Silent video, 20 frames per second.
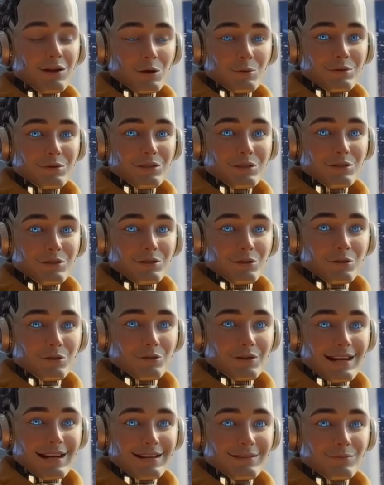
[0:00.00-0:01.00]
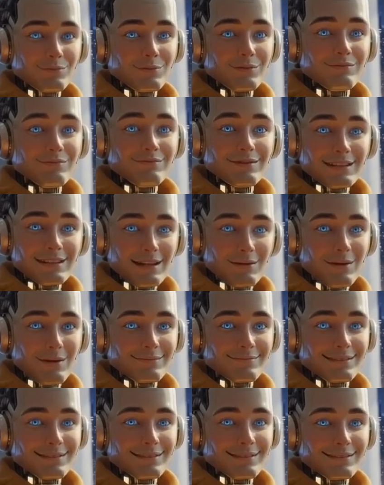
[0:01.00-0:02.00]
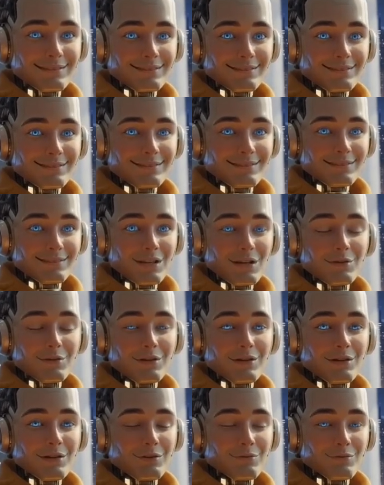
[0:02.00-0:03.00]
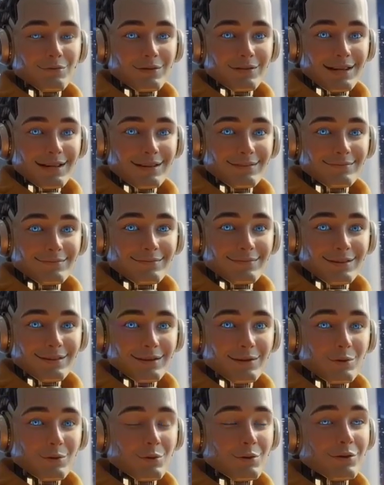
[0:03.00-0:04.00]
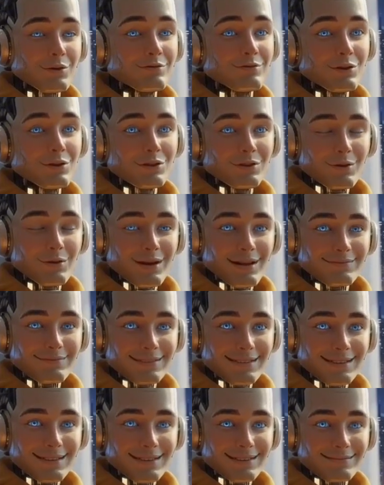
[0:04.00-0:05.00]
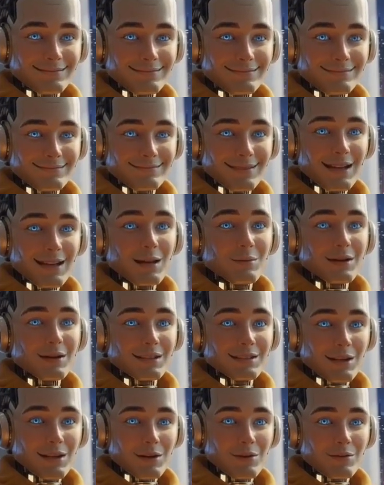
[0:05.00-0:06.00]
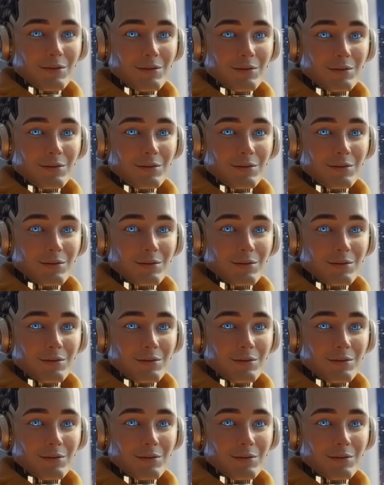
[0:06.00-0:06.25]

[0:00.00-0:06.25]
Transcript: the options to create with a video avatar, generally of yourself, or a photo avatar, like myself.